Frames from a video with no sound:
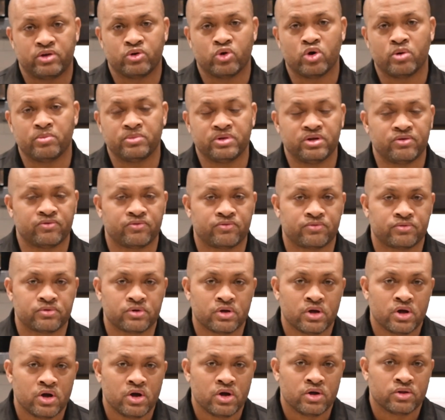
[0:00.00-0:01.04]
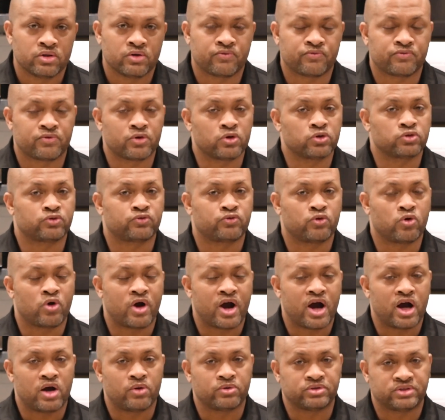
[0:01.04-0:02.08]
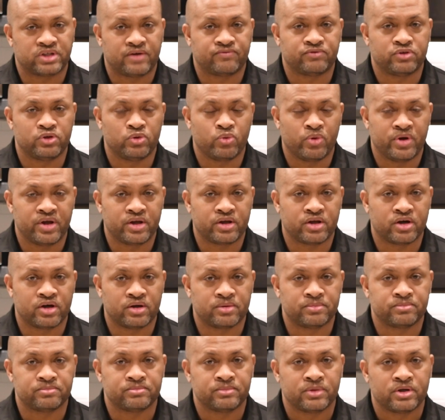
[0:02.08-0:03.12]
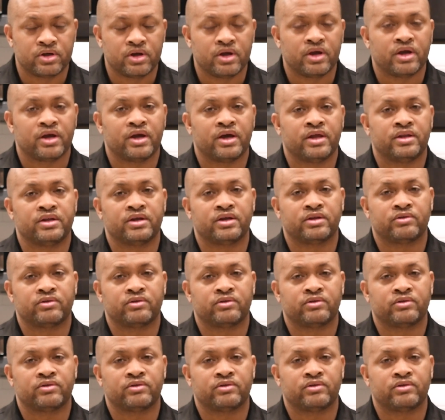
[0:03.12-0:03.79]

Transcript: Normally, the first 4 hours after you wake up, and